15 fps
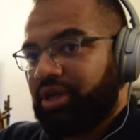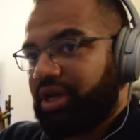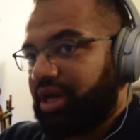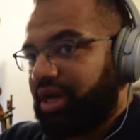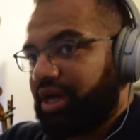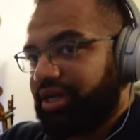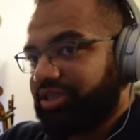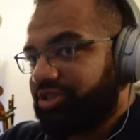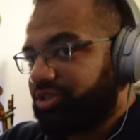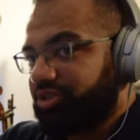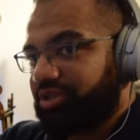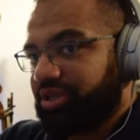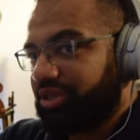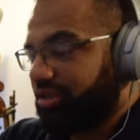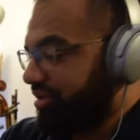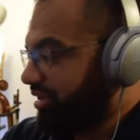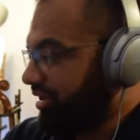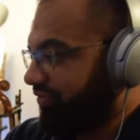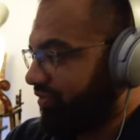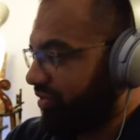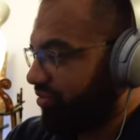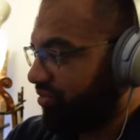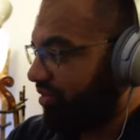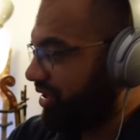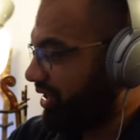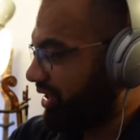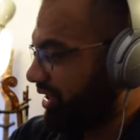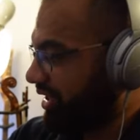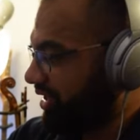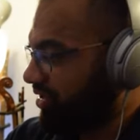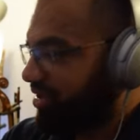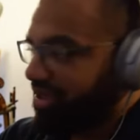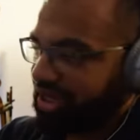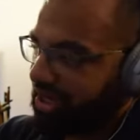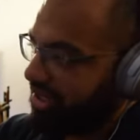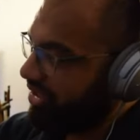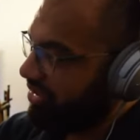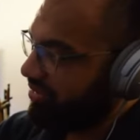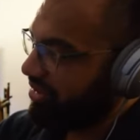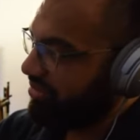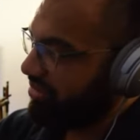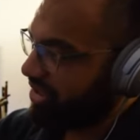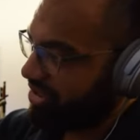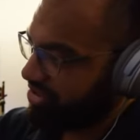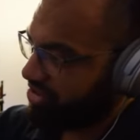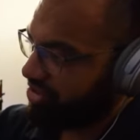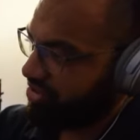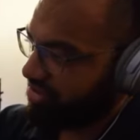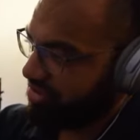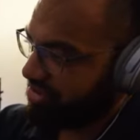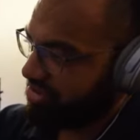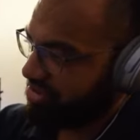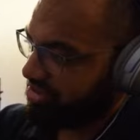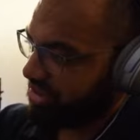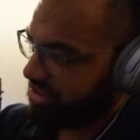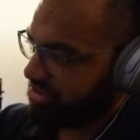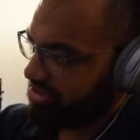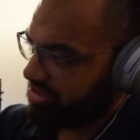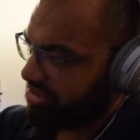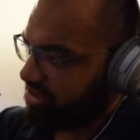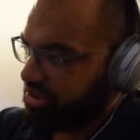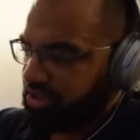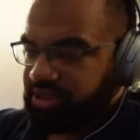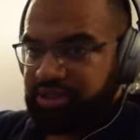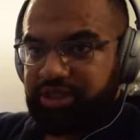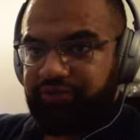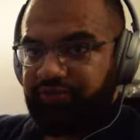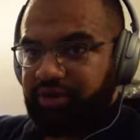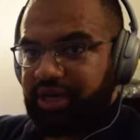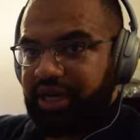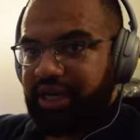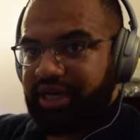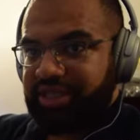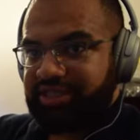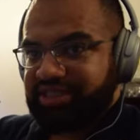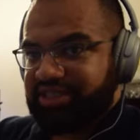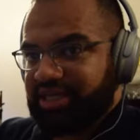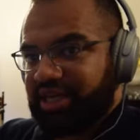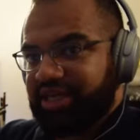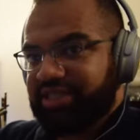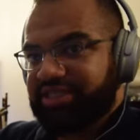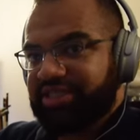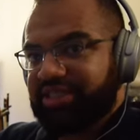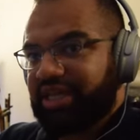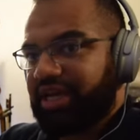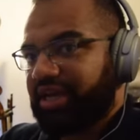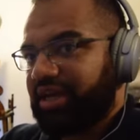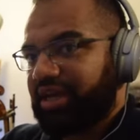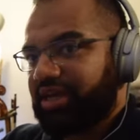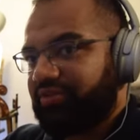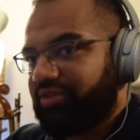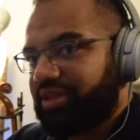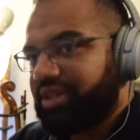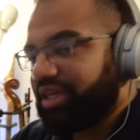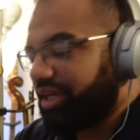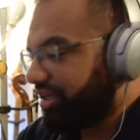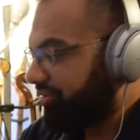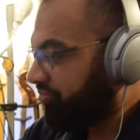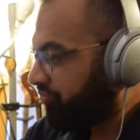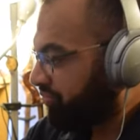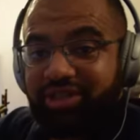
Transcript: Uh, you can, if you really get good at it, you can make it so you can sense different hand signs and that kind of a thing.